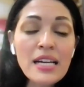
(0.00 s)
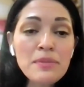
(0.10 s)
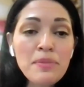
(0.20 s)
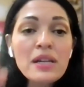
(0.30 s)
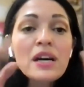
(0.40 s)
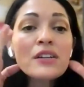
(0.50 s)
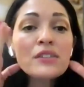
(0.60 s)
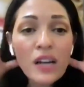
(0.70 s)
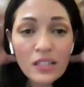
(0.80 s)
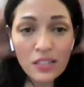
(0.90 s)
I spent
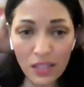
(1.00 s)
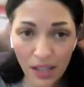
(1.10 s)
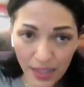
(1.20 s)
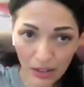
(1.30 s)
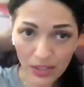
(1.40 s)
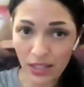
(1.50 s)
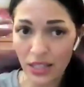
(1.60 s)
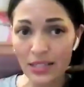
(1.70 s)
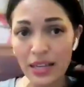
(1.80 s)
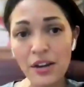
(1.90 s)
$100 on 1,000
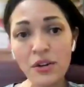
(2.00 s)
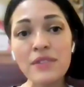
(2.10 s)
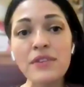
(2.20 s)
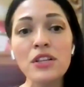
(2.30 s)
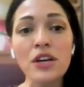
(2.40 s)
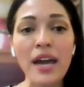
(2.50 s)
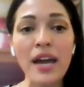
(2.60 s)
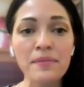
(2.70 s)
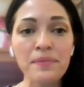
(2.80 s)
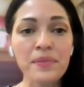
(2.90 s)
leads that I don't even look
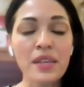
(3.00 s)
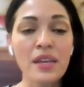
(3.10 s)
at.